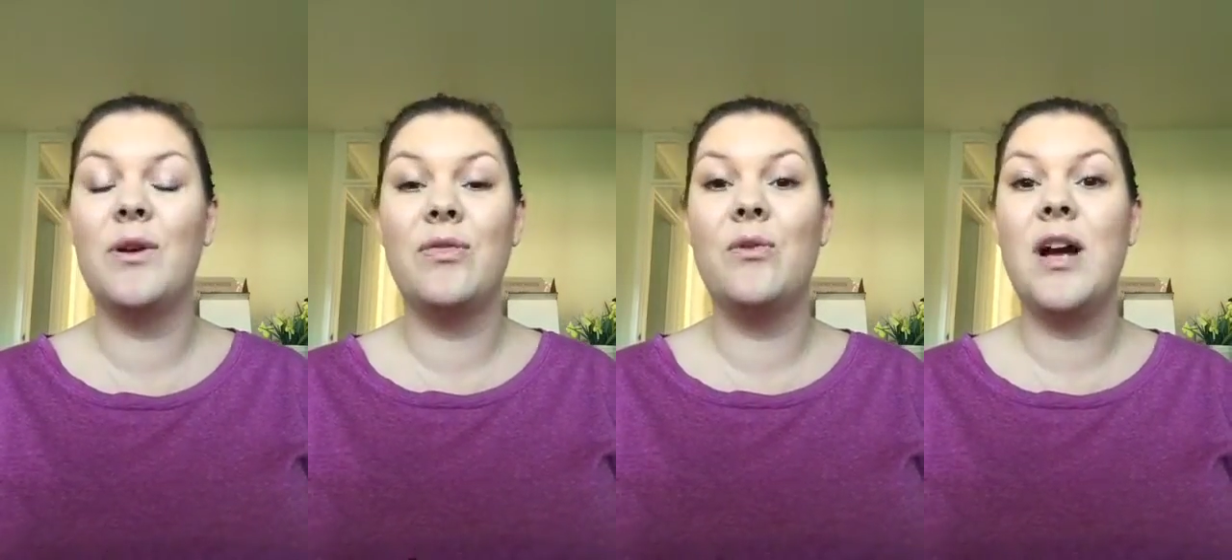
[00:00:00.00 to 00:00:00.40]

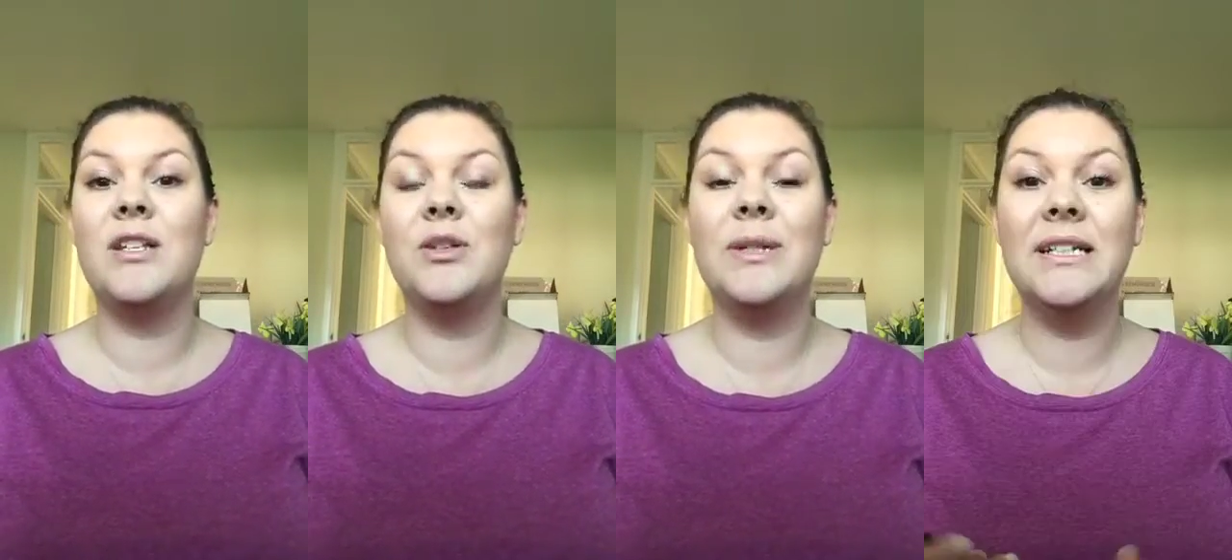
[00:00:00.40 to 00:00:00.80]
So I thought
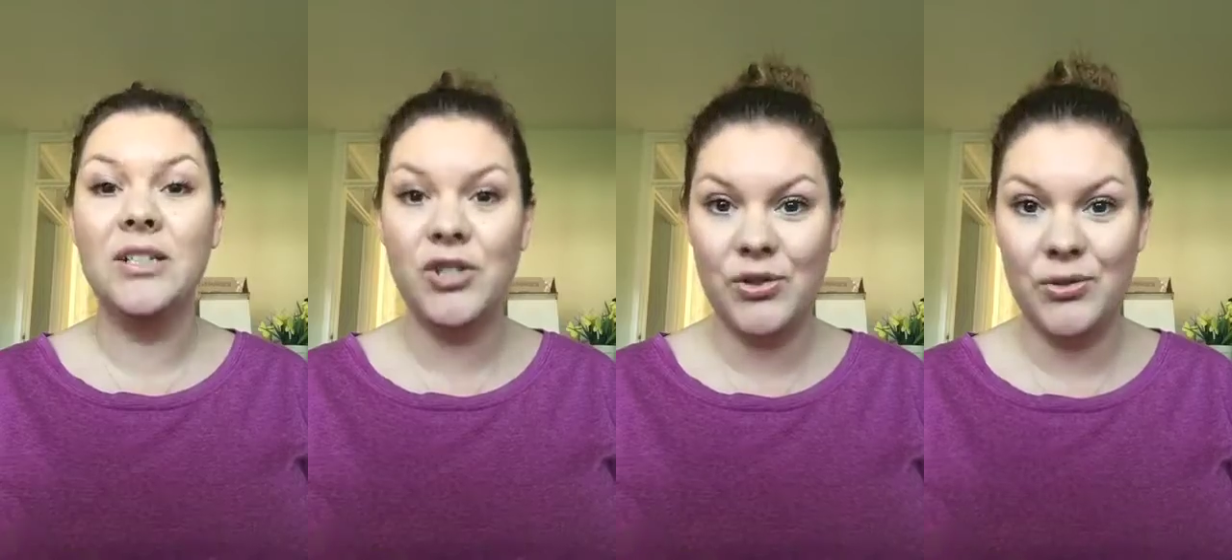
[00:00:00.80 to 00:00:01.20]
I'd do a
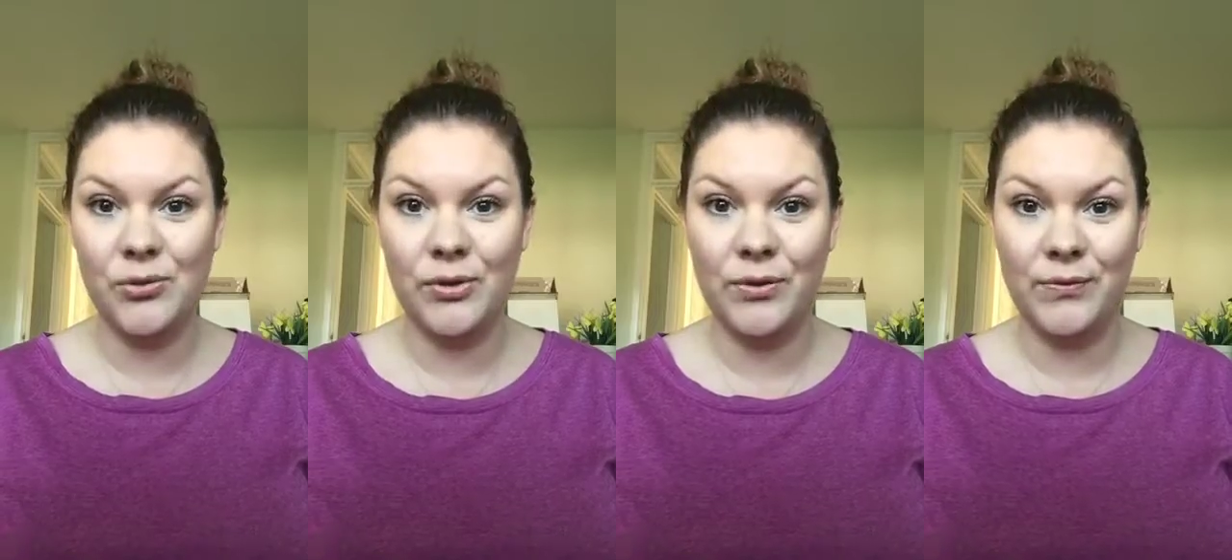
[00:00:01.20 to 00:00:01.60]
little
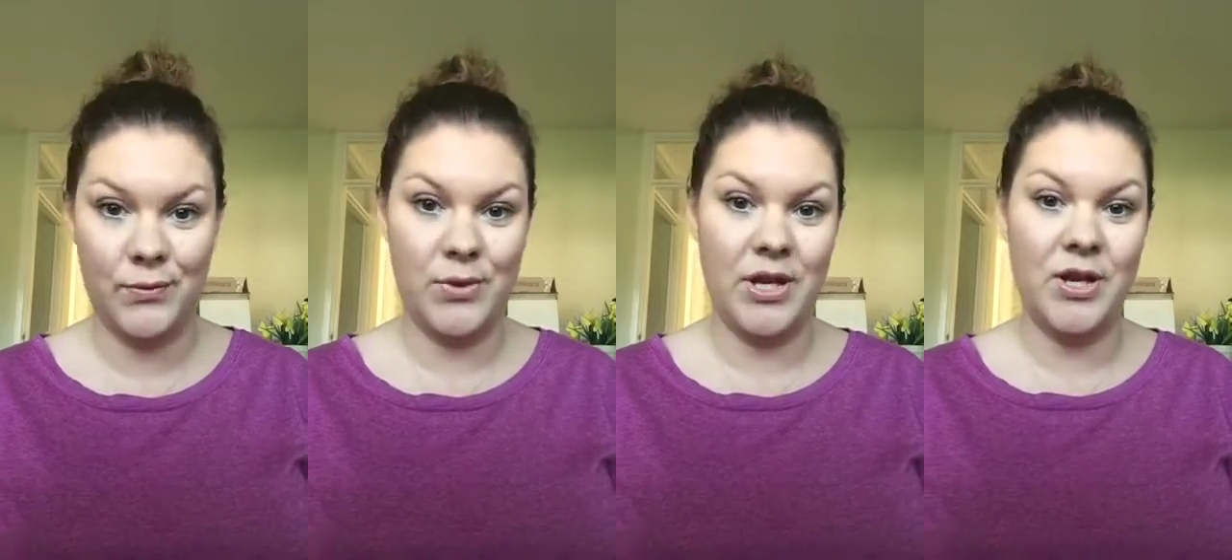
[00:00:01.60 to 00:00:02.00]
tutorial
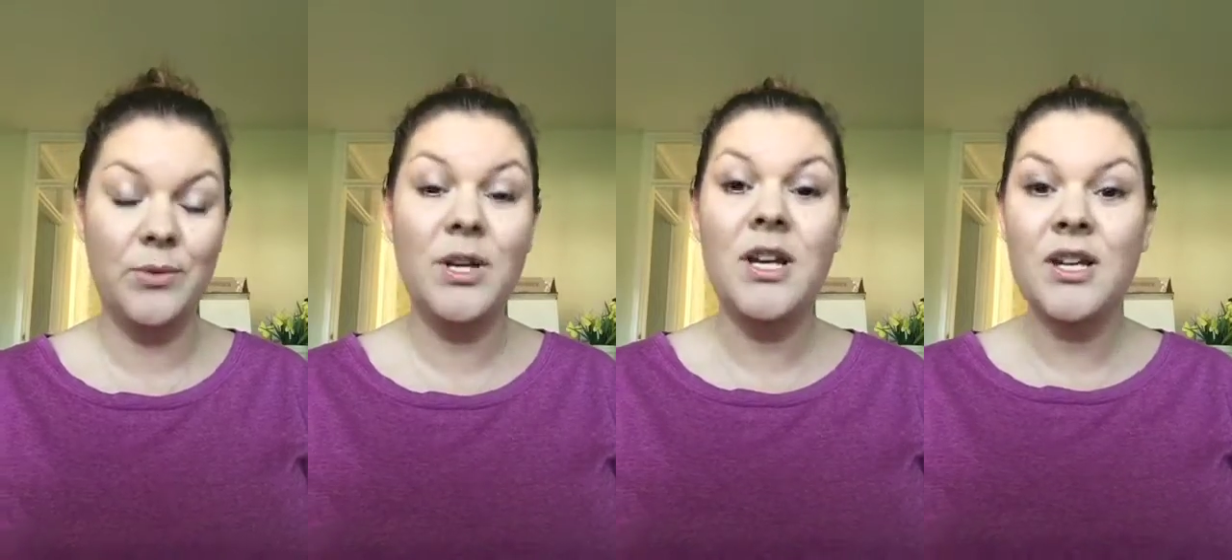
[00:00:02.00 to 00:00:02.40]
for
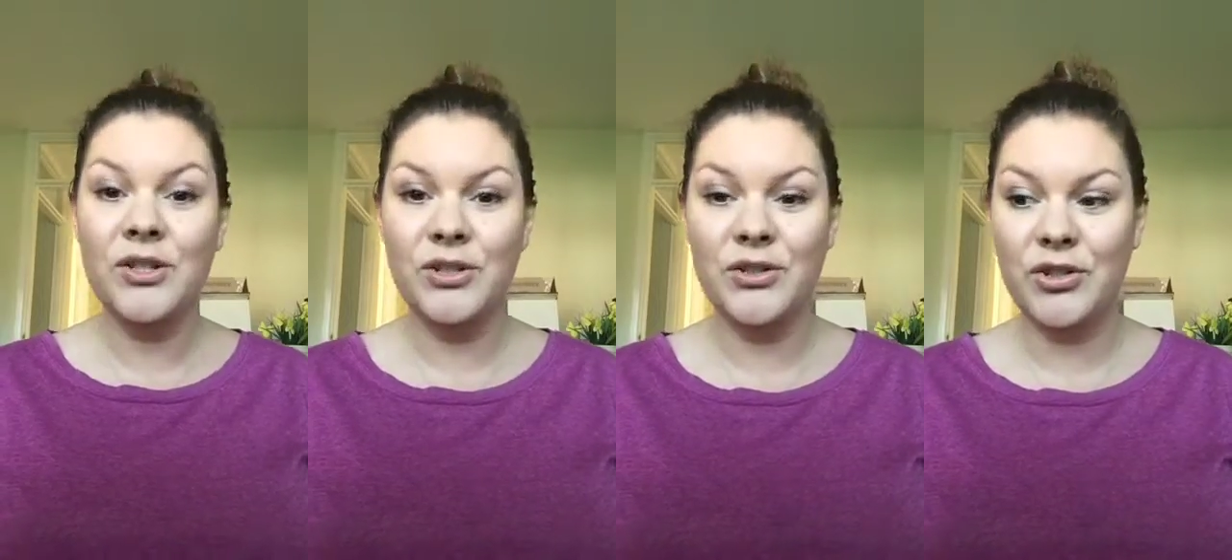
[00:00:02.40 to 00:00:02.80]
you
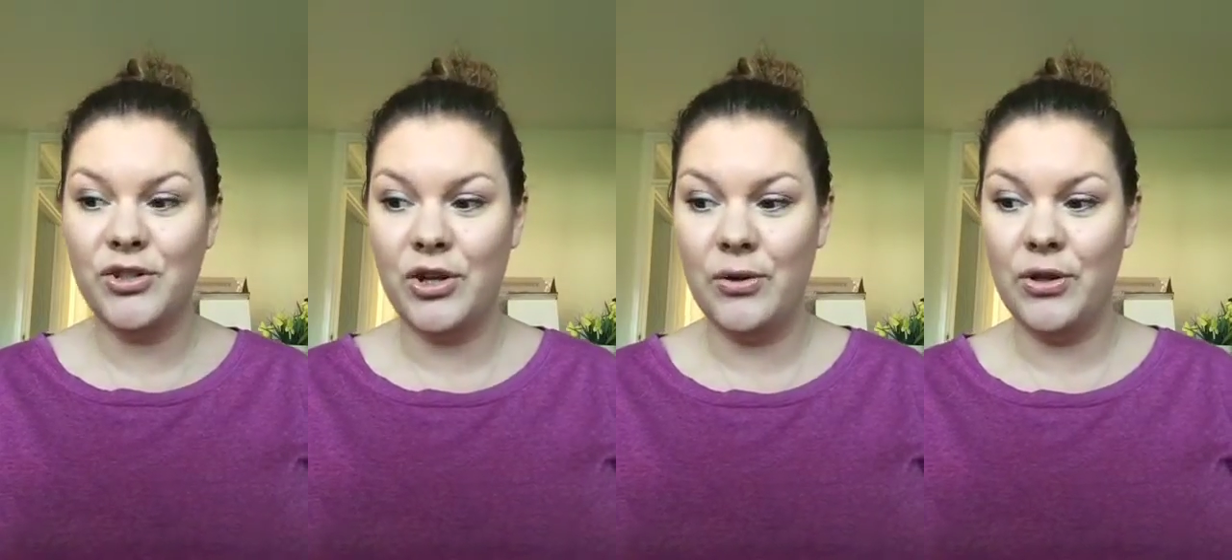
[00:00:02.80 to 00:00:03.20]
just to
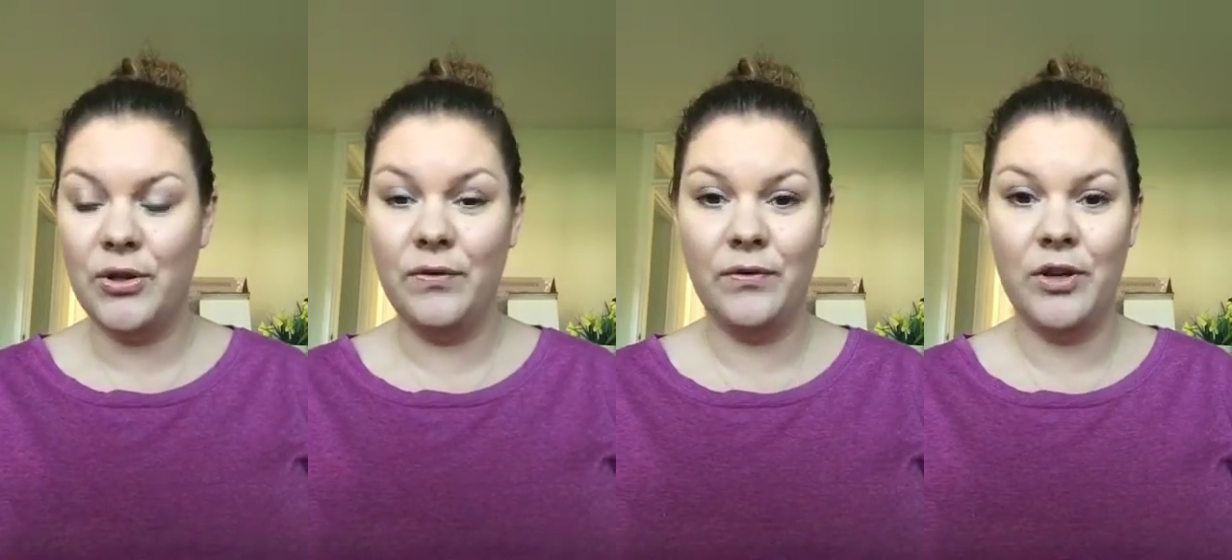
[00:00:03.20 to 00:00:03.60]
show
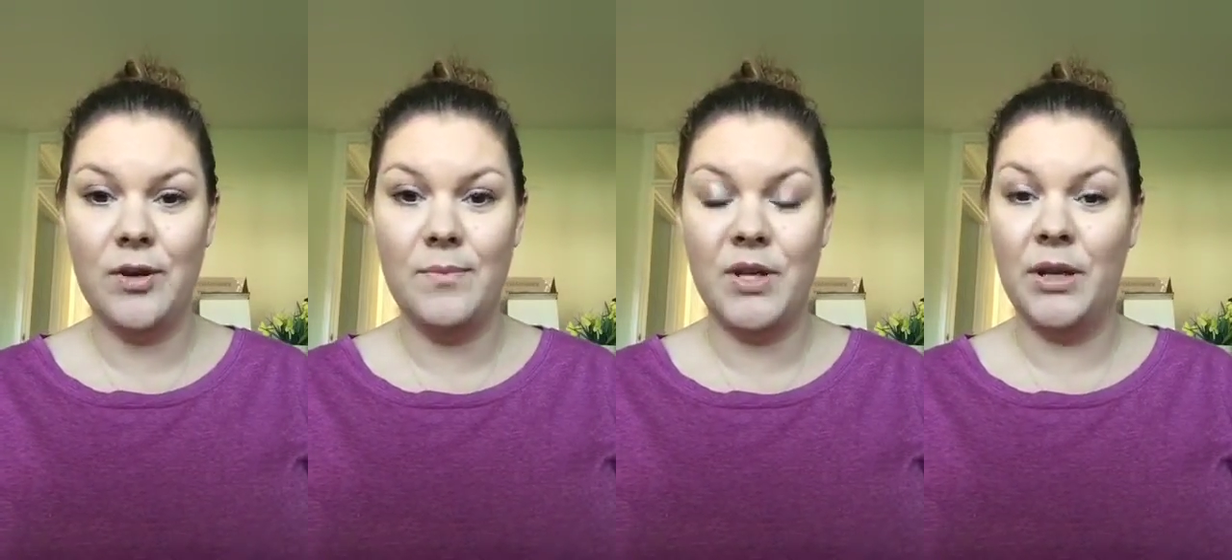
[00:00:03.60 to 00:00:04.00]
you
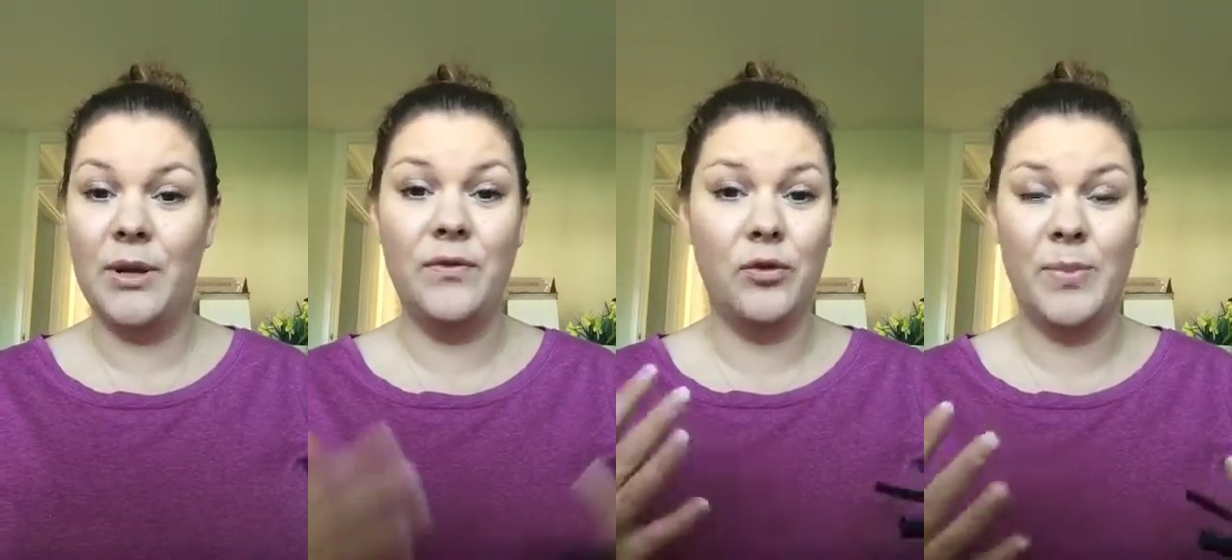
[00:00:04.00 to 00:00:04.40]
from, you
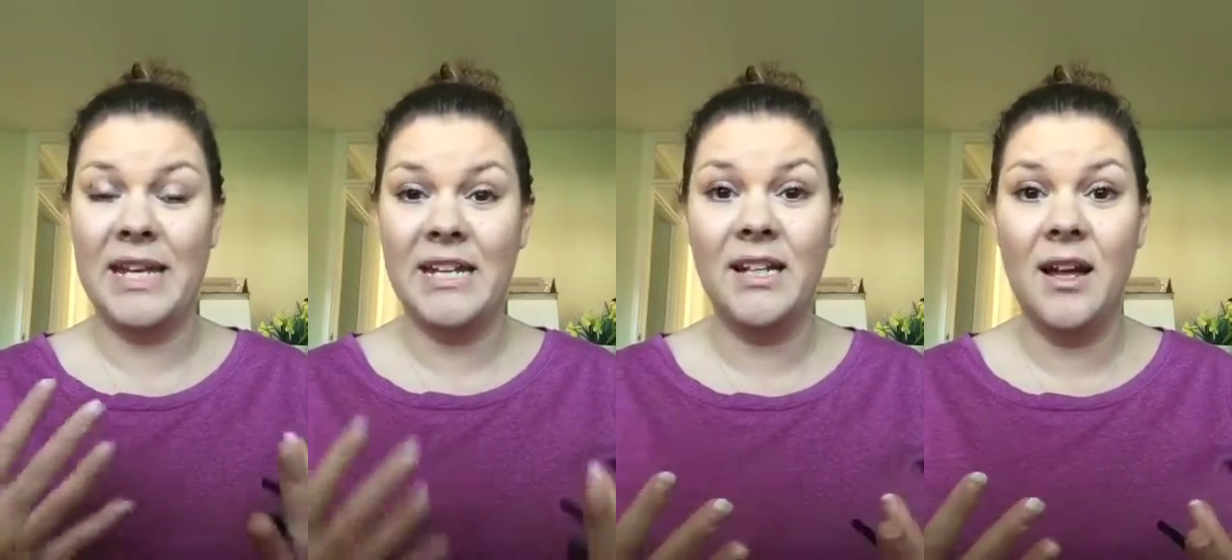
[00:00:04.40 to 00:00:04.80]
know, if you're a
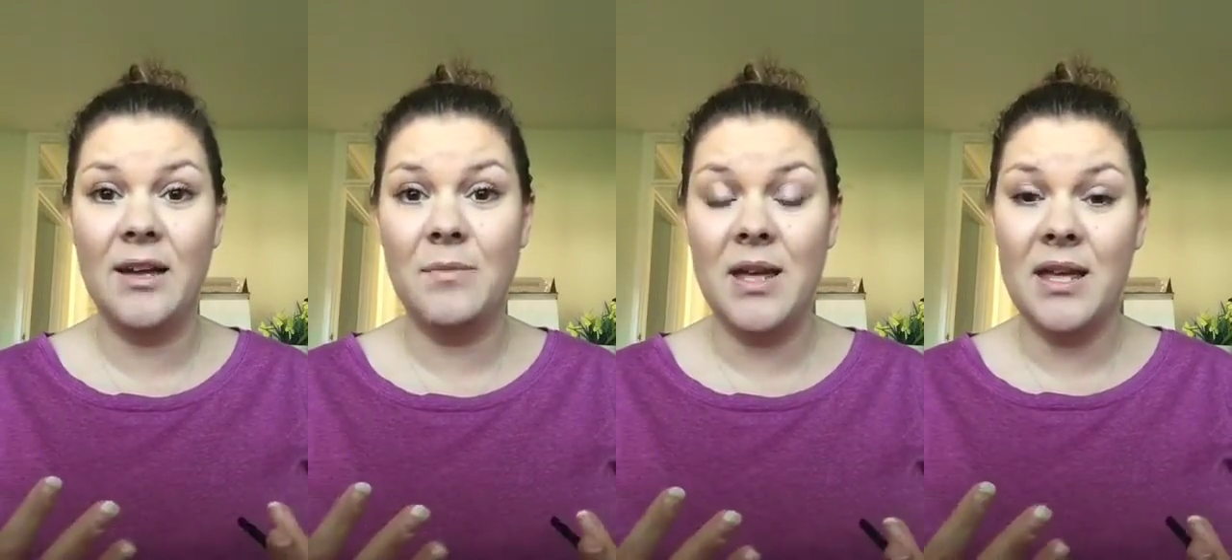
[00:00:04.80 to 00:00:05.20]
beginner
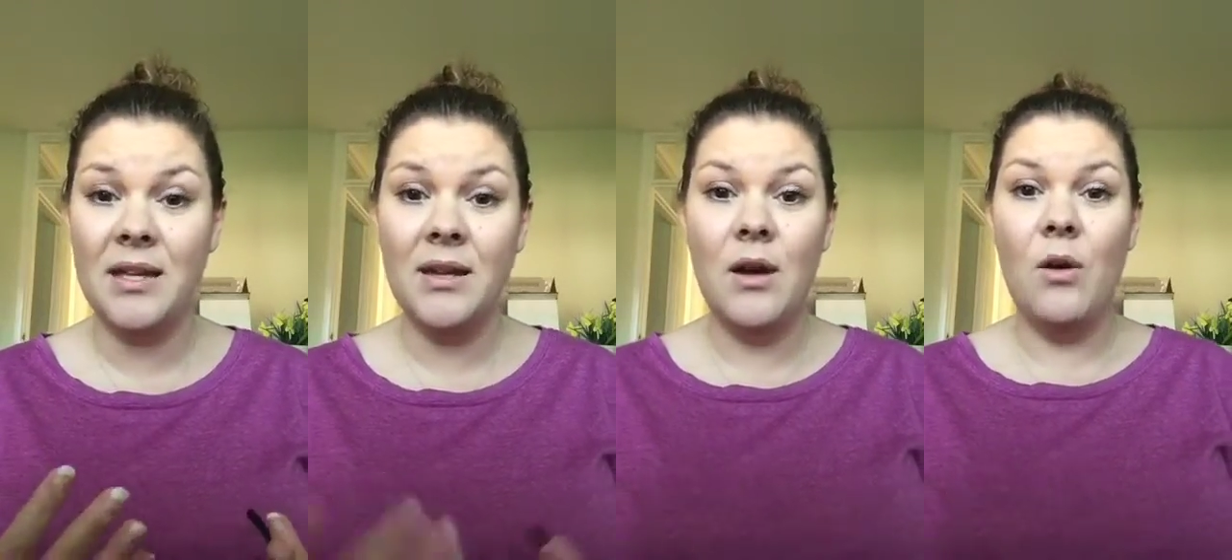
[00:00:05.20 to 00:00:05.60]
like
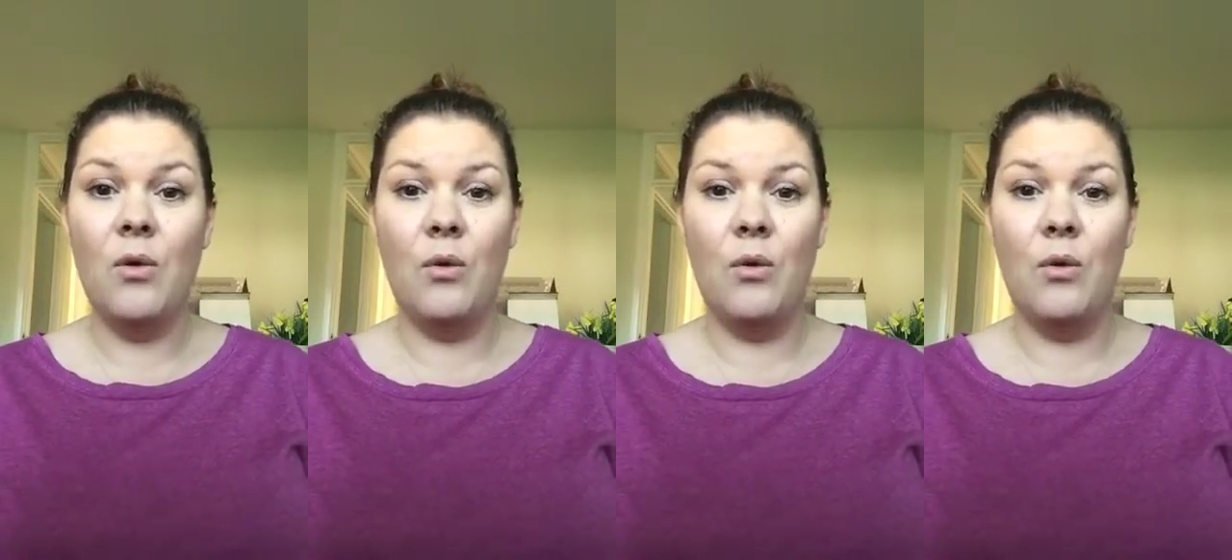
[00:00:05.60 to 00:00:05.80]
me,